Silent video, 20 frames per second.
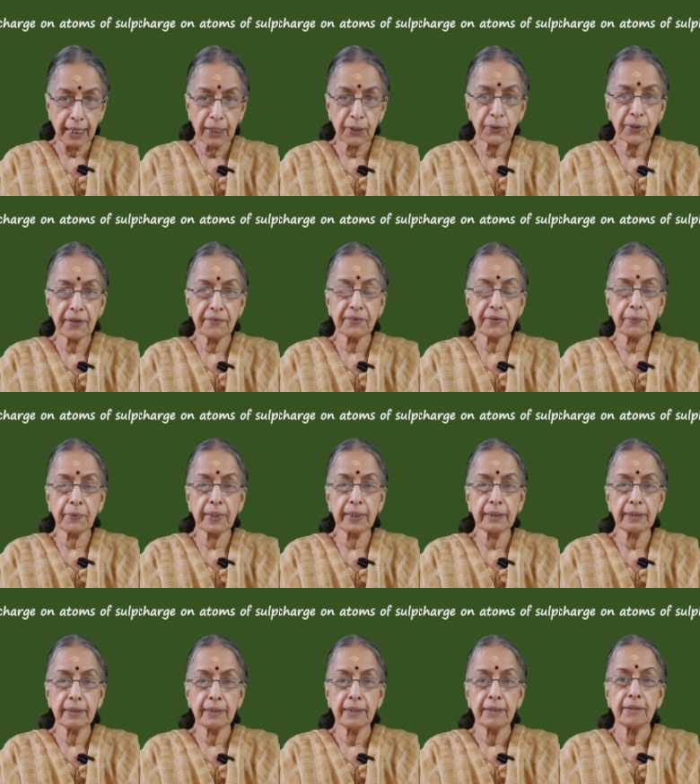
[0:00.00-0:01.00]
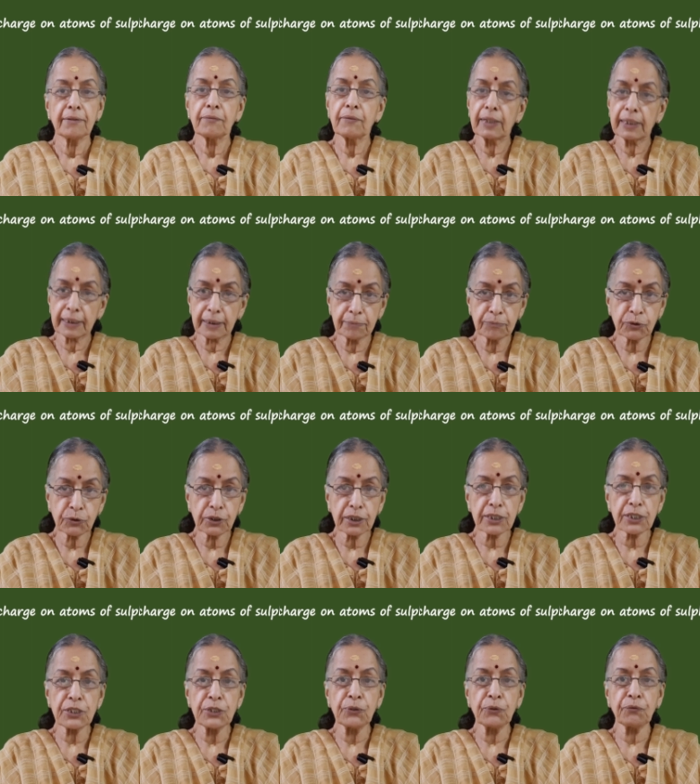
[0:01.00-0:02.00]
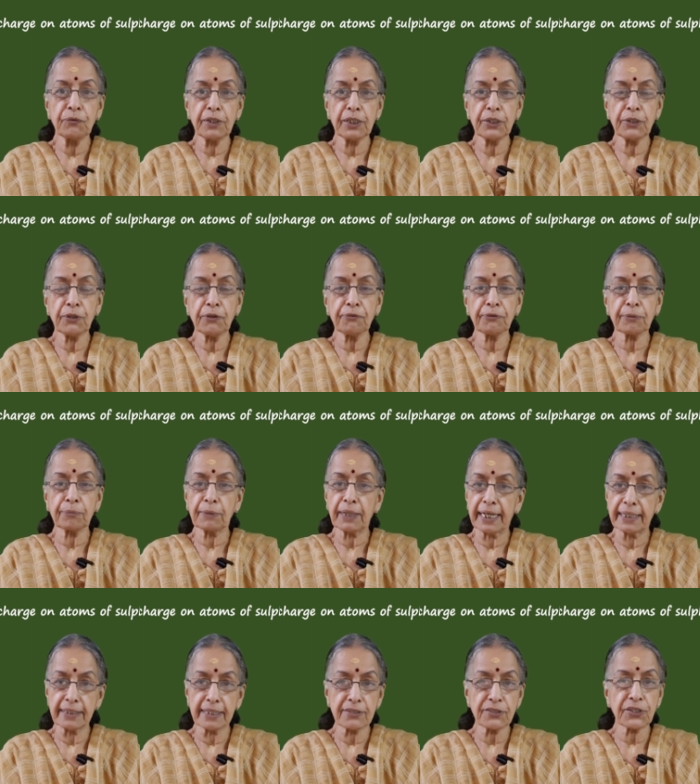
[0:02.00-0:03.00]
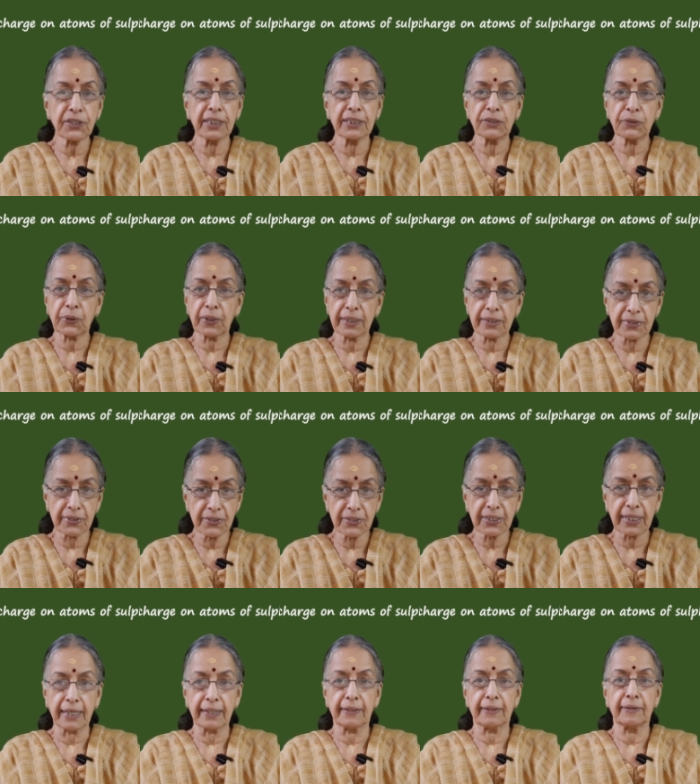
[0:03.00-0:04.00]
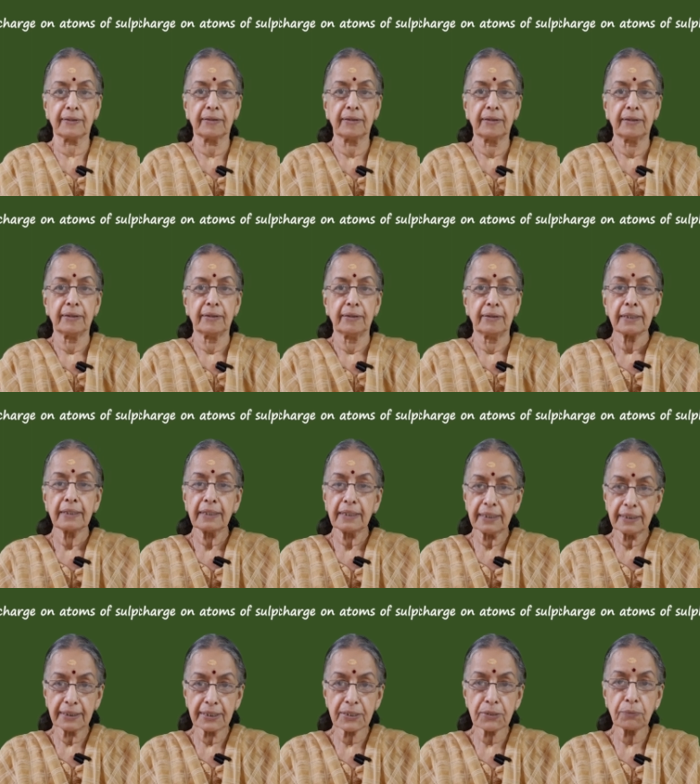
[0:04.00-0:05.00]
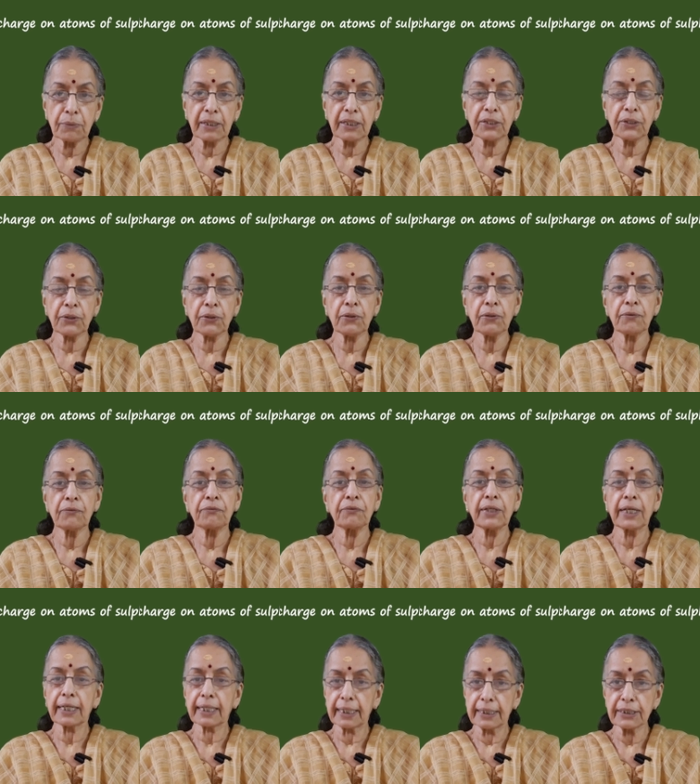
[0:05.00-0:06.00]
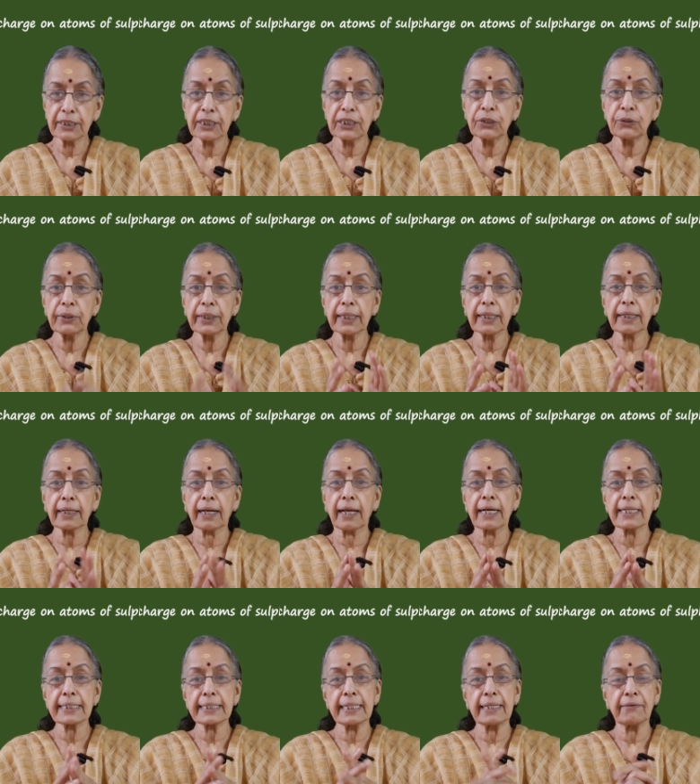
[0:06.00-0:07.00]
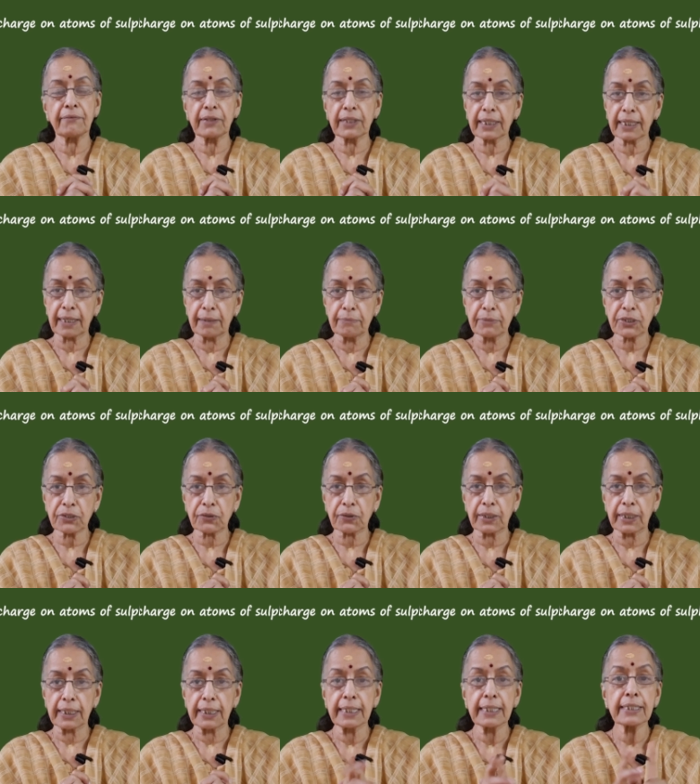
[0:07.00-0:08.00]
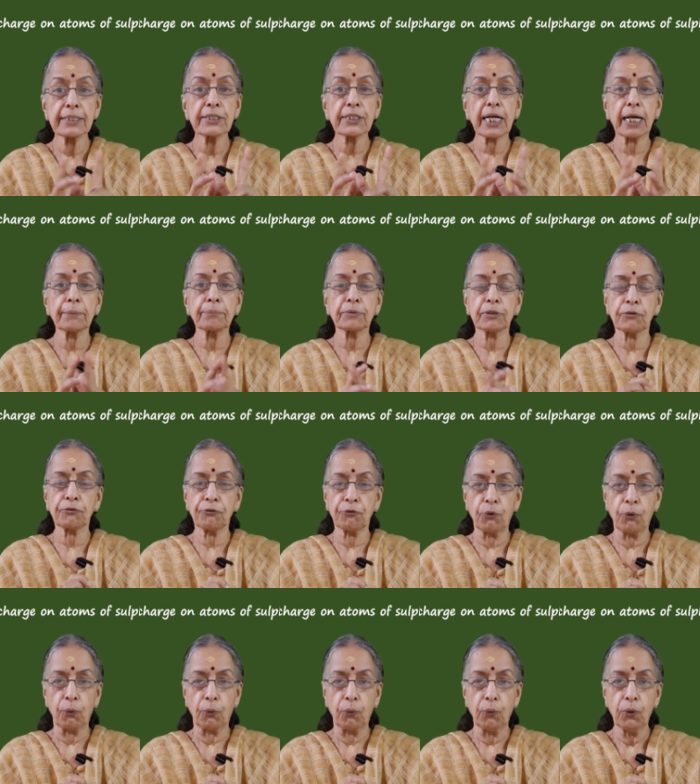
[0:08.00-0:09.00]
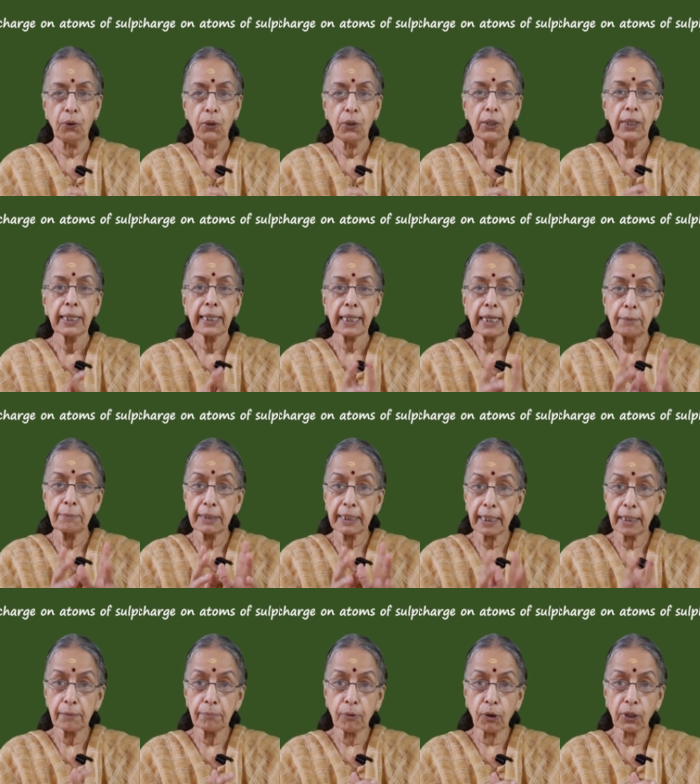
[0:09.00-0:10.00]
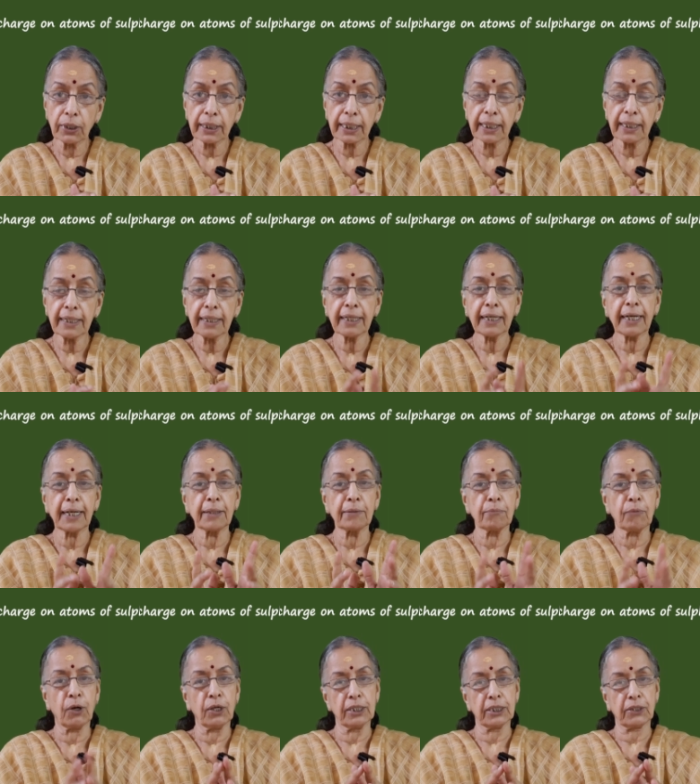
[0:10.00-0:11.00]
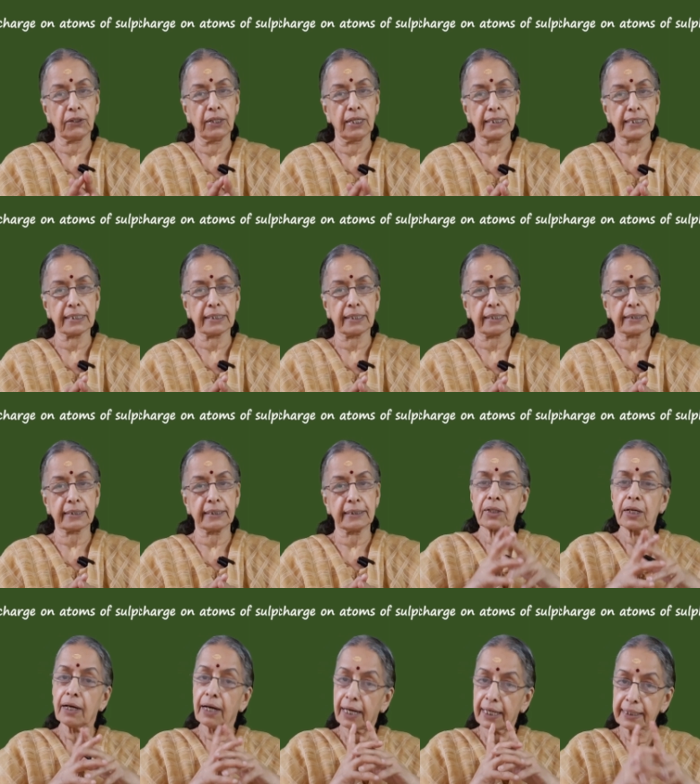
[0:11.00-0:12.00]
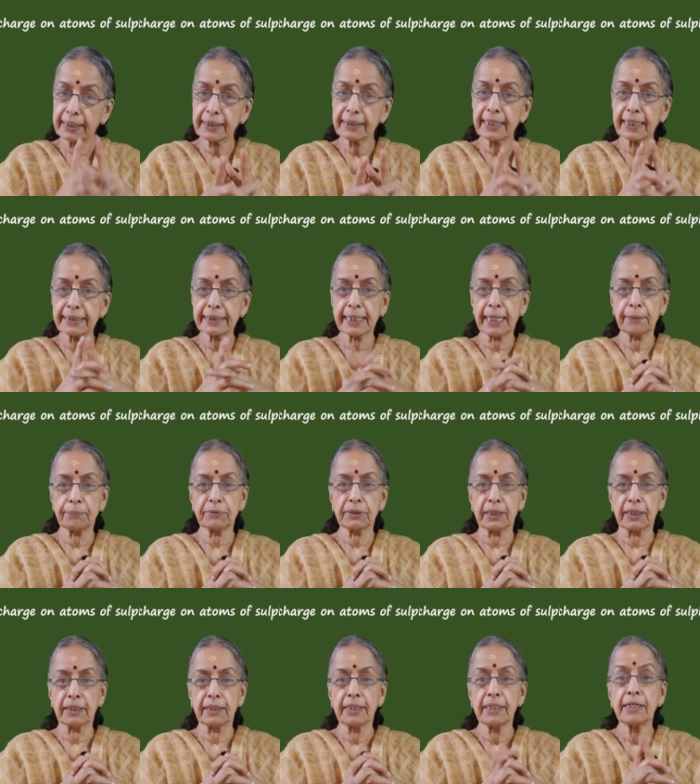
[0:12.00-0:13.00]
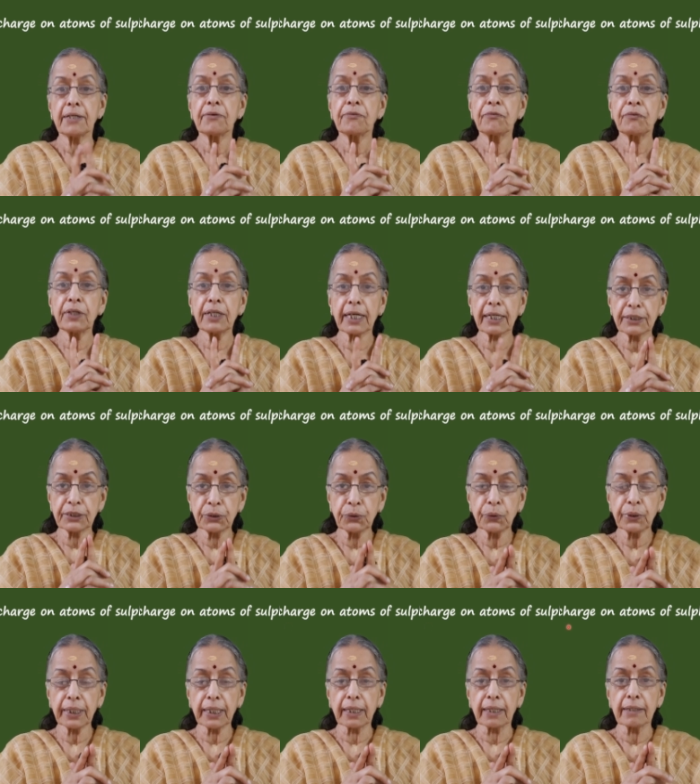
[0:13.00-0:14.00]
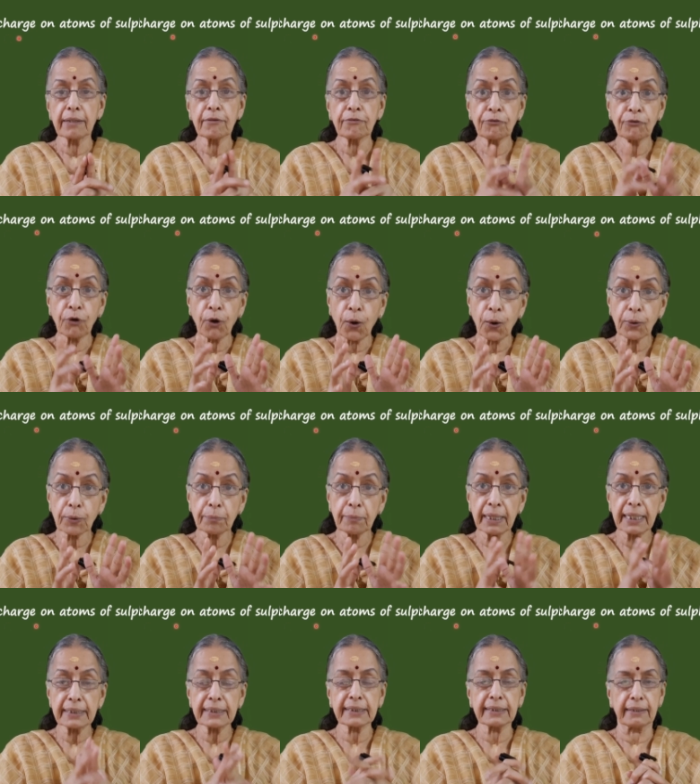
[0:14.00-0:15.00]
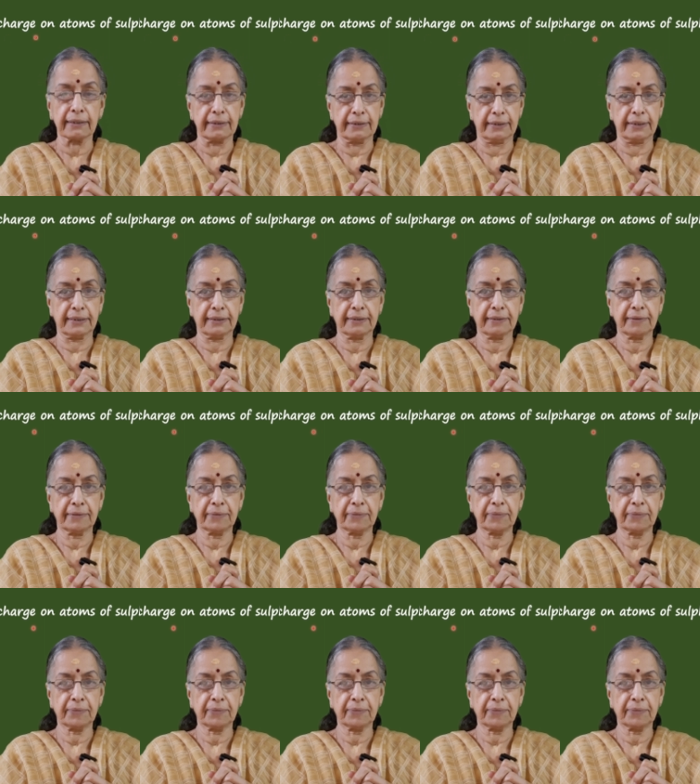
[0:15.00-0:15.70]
Hello everyone, welcome to this new video from Guidancee Education channel. In this video, we are continuing class 11 chemistry, chapter 4, chemical bonding and molecular structure. Under that chapter, we are doing formal charge.